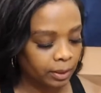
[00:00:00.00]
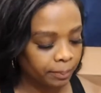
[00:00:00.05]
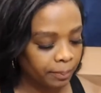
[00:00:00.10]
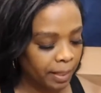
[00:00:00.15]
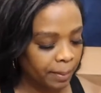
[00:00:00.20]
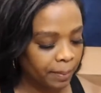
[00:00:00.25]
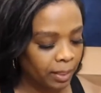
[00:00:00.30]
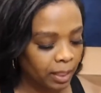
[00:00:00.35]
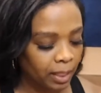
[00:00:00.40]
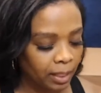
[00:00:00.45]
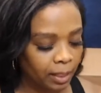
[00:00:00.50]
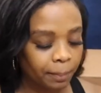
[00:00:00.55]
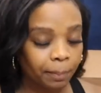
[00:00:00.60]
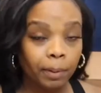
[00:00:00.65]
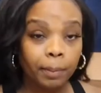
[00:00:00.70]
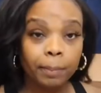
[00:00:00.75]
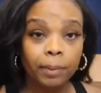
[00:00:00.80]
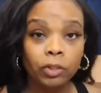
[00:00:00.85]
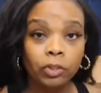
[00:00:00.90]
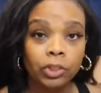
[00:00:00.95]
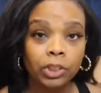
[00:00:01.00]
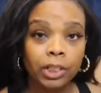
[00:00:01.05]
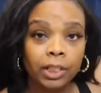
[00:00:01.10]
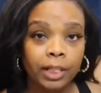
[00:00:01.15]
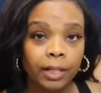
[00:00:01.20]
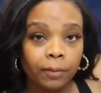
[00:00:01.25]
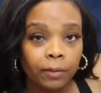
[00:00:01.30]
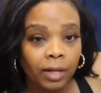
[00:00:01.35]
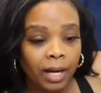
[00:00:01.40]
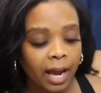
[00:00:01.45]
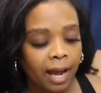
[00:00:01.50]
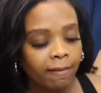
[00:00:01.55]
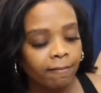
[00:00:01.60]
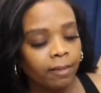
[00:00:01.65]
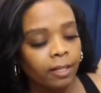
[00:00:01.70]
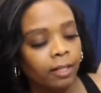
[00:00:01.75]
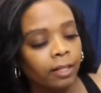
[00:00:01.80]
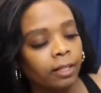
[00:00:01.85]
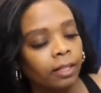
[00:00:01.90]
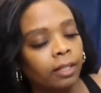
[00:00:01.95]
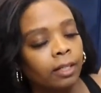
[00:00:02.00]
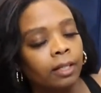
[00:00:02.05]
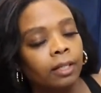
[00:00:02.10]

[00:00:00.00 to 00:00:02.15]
maybe like a promotion they were having,